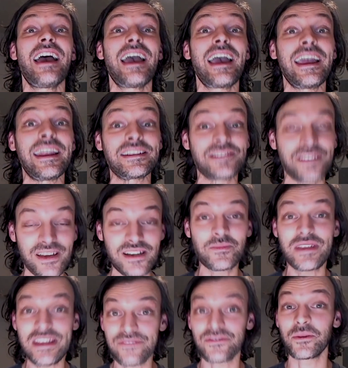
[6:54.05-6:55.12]
and it's going to
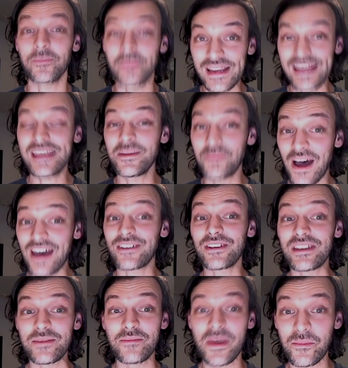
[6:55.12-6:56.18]
be for Media
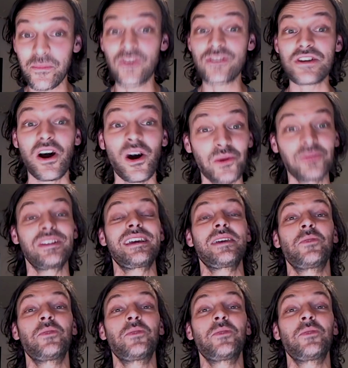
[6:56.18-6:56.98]
Monarchy members only.